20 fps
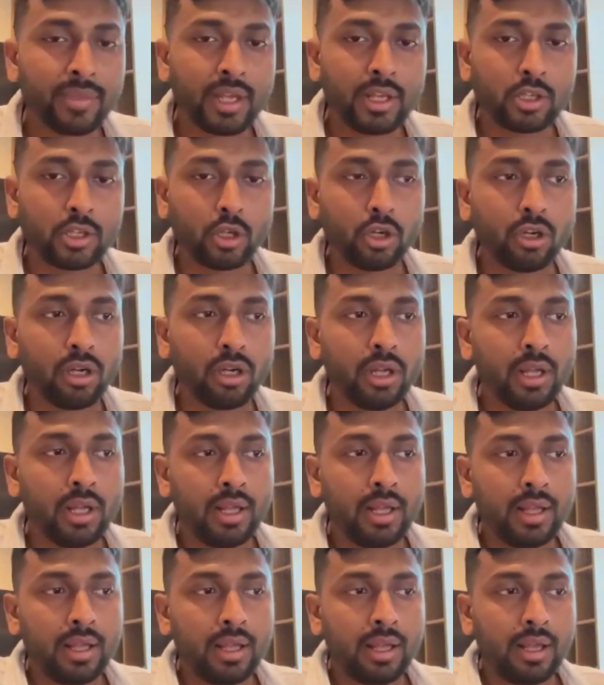So
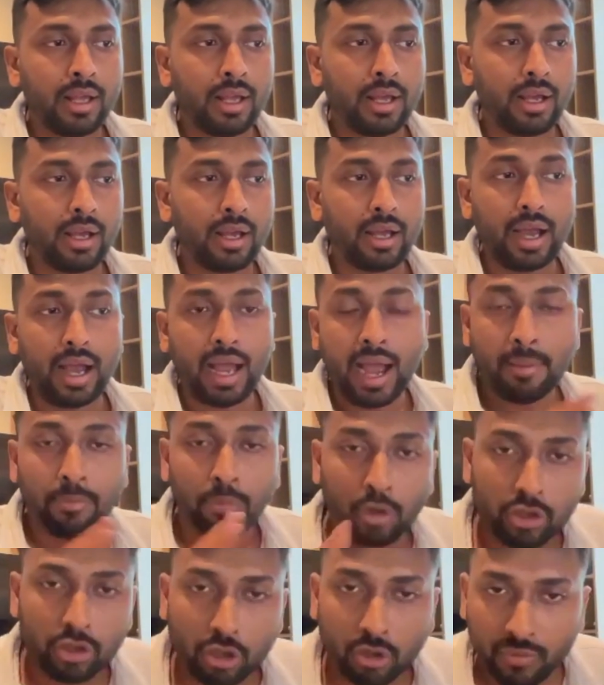I'm
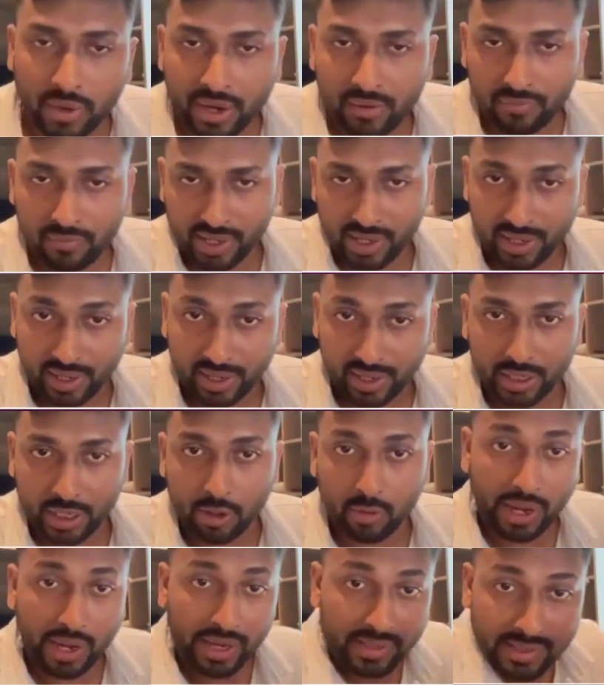not sure where we are right
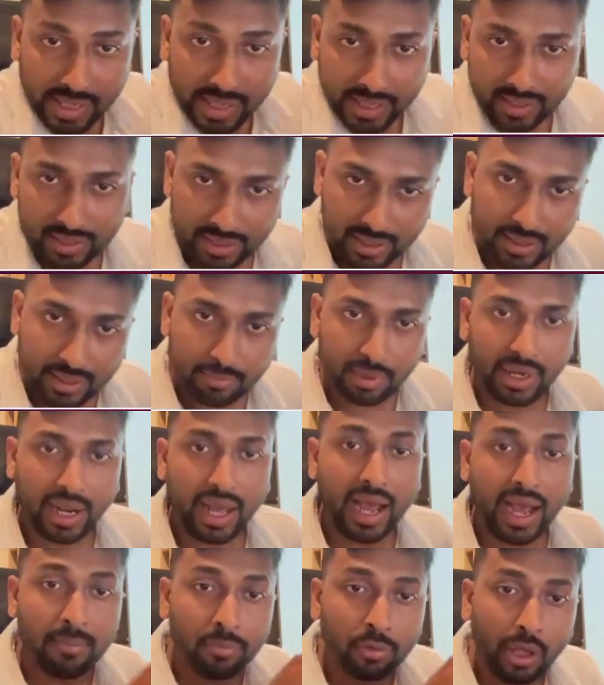now exactly, but
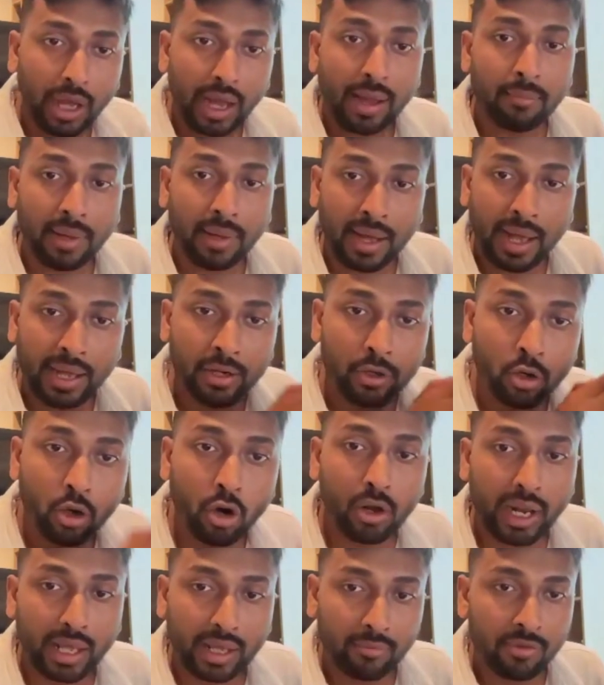I know,
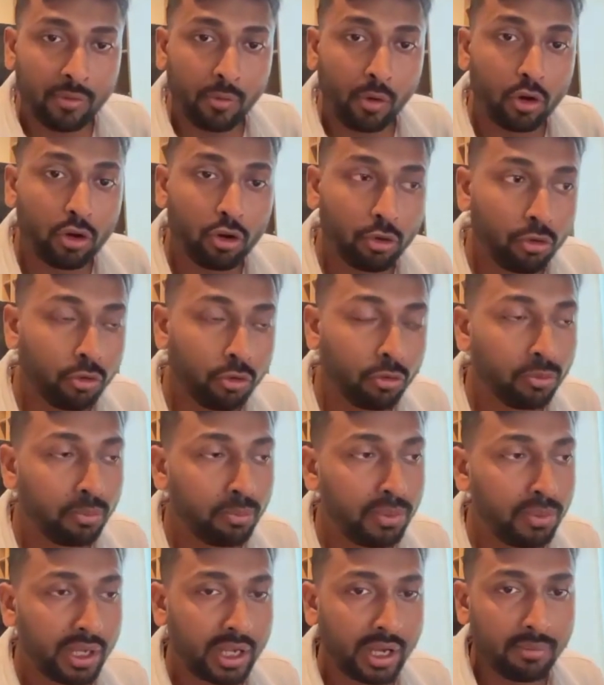like, we want to
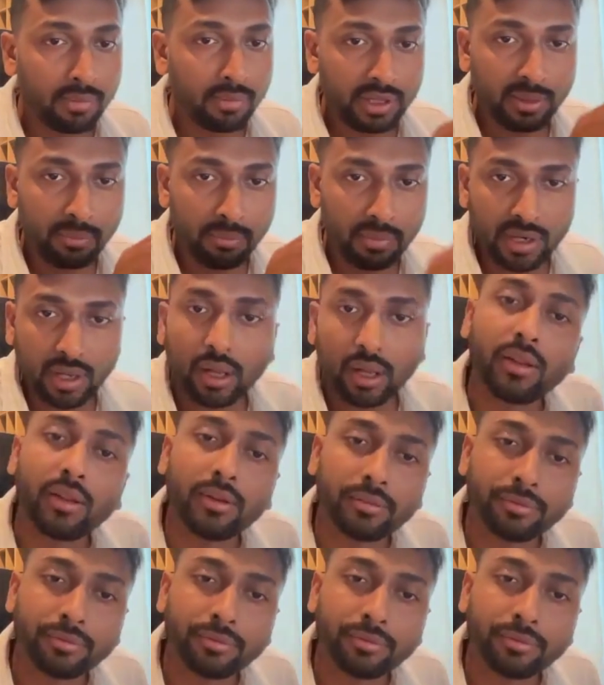become in the middle.